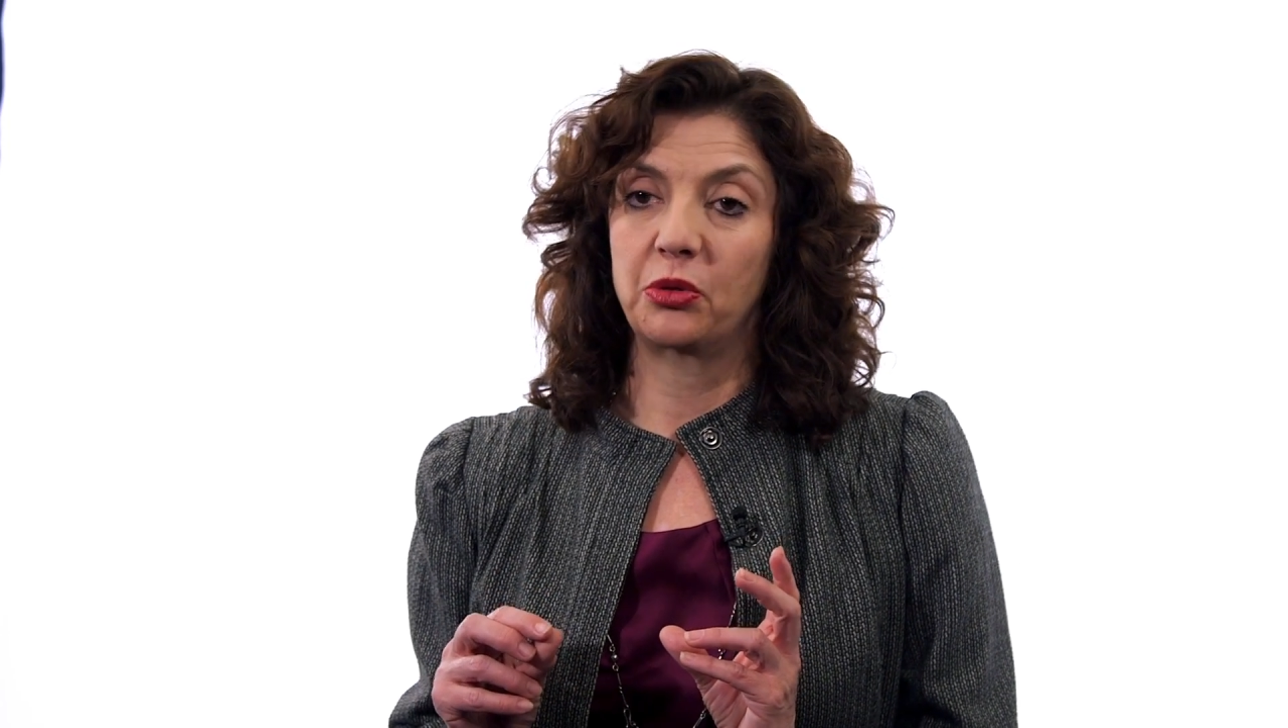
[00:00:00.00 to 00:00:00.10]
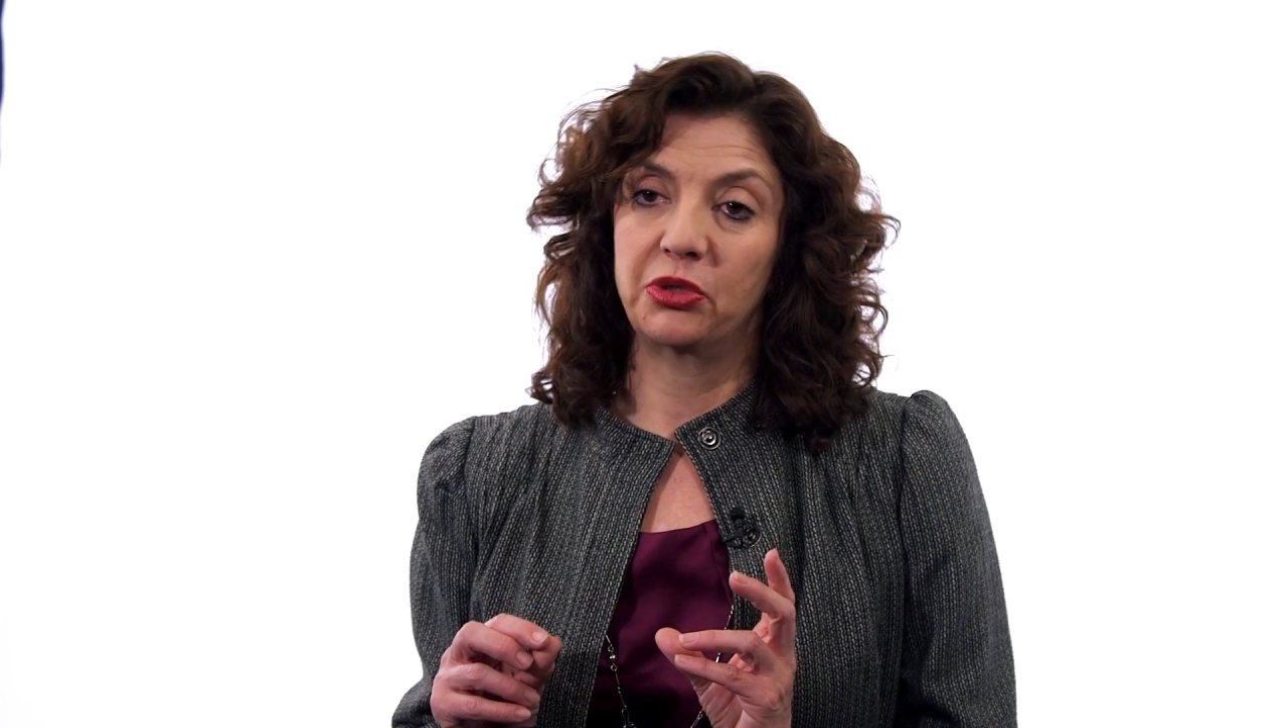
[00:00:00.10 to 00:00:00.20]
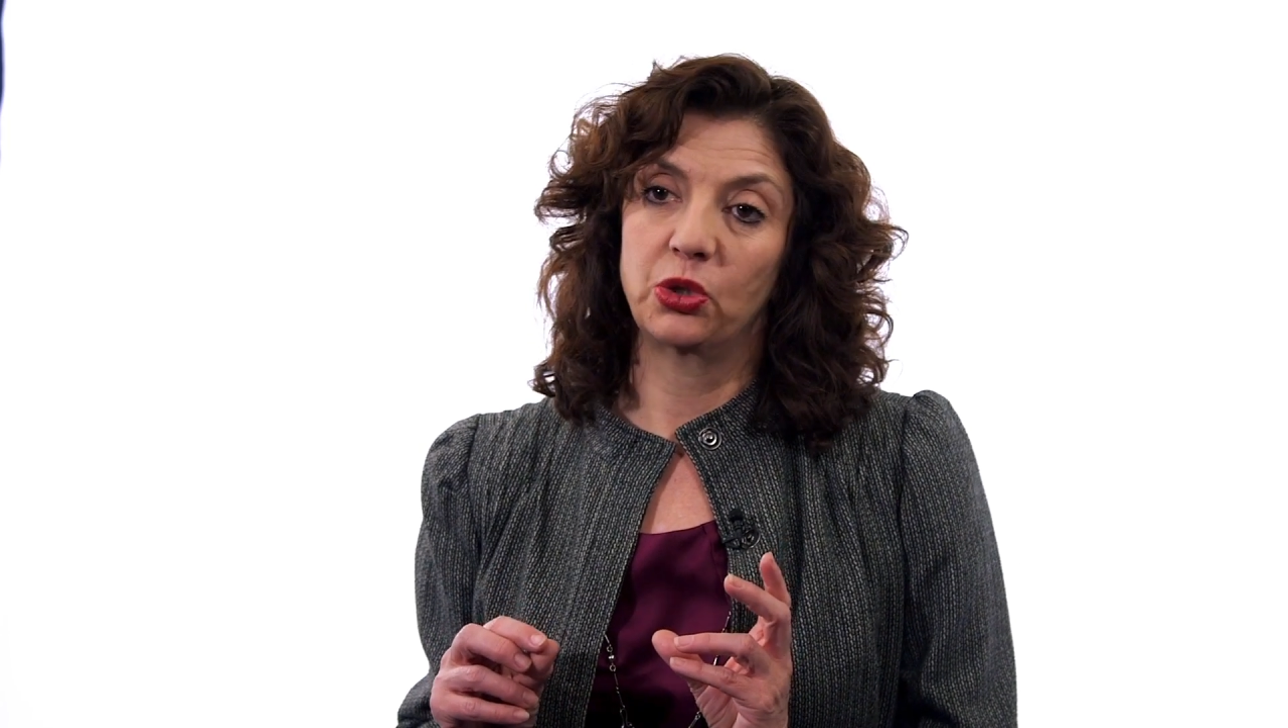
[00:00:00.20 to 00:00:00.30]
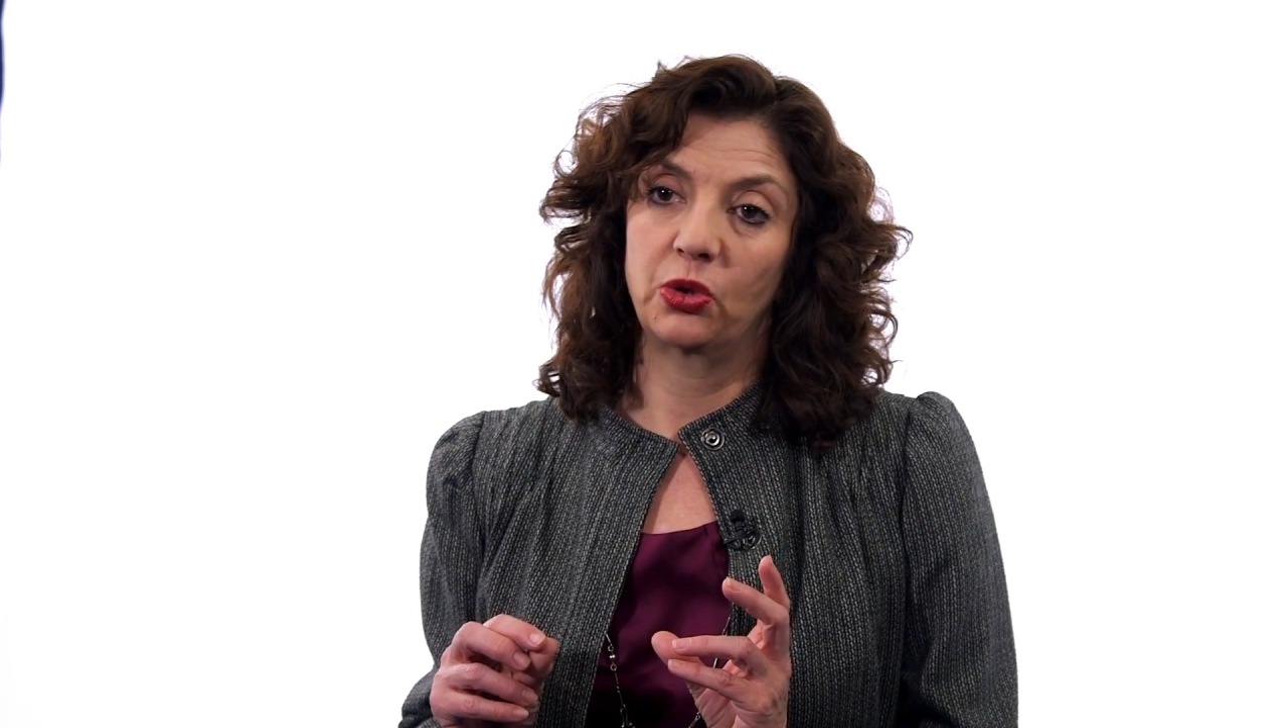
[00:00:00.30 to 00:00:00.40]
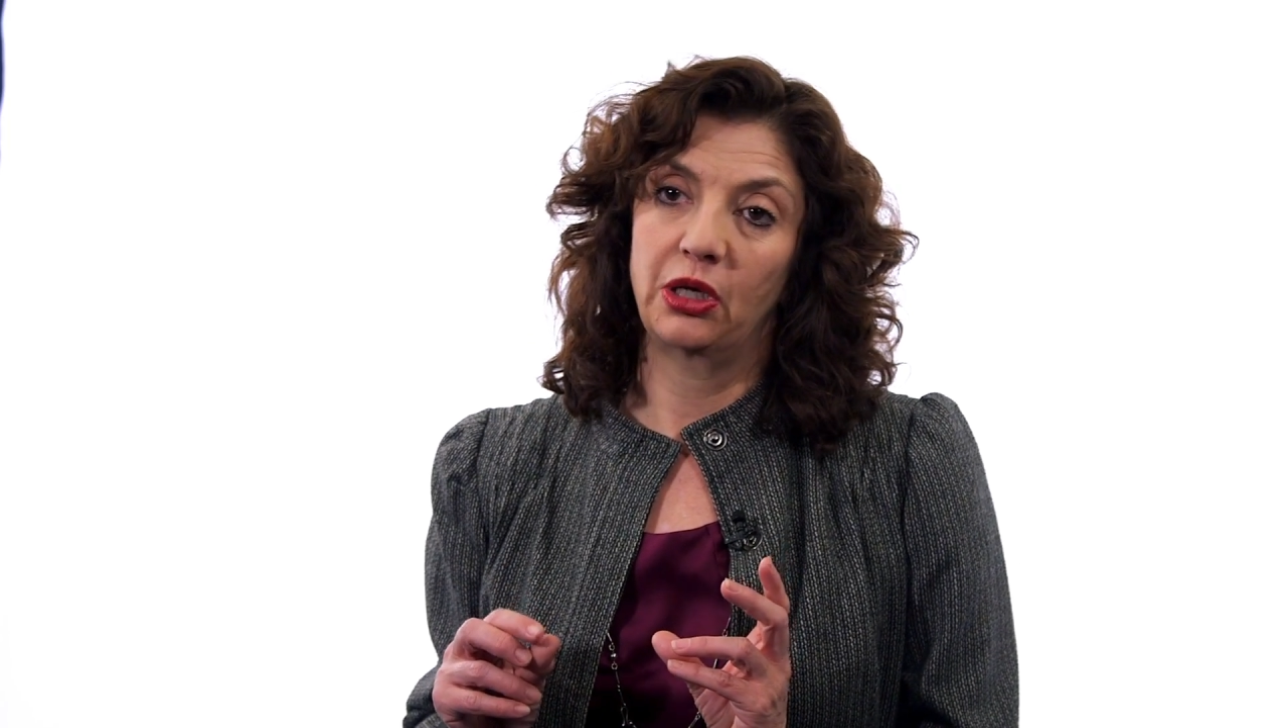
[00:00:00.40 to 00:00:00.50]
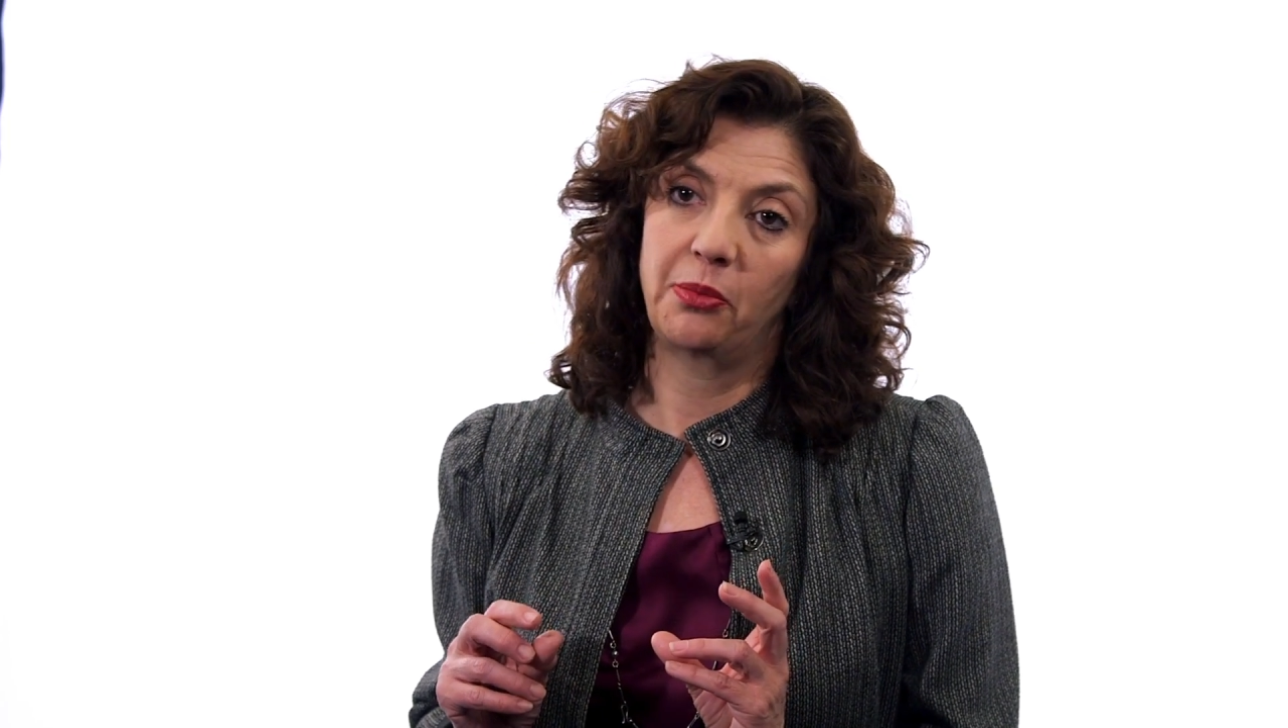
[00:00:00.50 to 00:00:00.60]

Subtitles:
when we're talking